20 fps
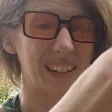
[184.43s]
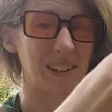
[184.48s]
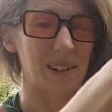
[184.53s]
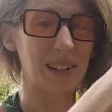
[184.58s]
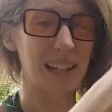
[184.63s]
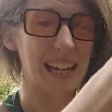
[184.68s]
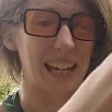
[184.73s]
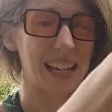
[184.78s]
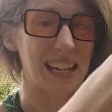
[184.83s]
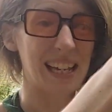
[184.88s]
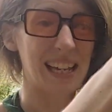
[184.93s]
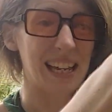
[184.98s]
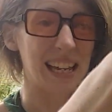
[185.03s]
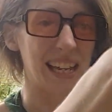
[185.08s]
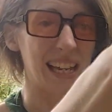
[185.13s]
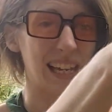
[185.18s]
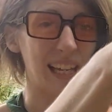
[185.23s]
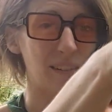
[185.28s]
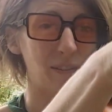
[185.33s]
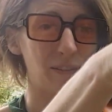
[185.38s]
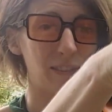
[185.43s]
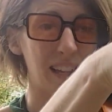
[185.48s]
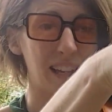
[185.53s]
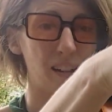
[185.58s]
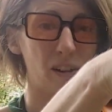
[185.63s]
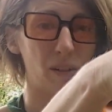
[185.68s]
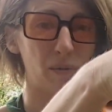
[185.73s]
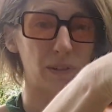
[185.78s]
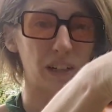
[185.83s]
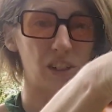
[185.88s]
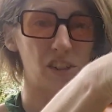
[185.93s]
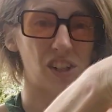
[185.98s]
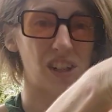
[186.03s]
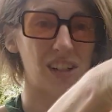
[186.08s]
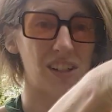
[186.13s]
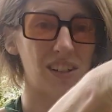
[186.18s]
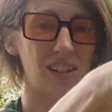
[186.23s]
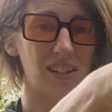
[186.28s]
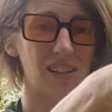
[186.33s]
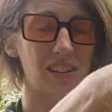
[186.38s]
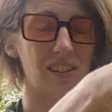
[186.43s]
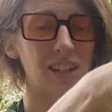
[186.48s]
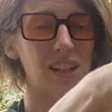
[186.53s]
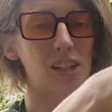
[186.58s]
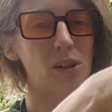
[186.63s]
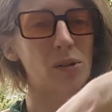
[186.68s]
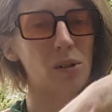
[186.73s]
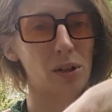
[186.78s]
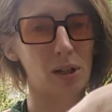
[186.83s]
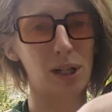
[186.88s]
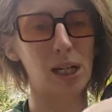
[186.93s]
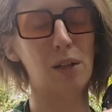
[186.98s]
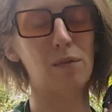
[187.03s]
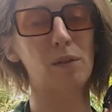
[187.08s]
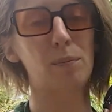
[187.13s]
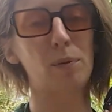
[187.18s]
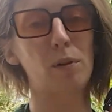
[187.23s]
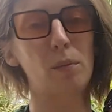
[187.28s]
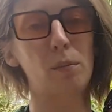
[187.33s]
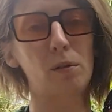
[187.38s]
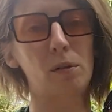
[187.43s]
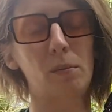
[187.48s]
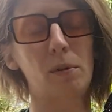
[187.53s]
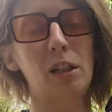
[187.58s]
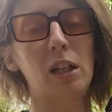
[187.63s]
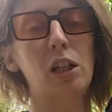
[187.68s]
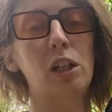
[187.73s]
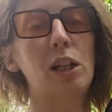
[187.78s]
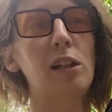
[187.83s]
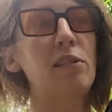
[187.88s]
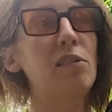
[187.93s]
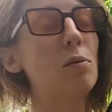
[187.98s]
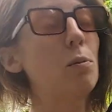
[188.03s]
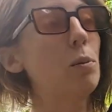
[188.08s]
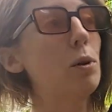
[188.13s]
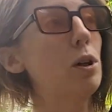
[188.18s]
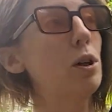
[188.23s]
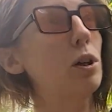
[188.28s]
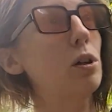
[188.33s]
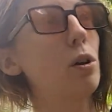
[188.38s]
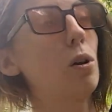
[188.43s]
okay? If they are rigid, then you're going to have a problem, and you need to work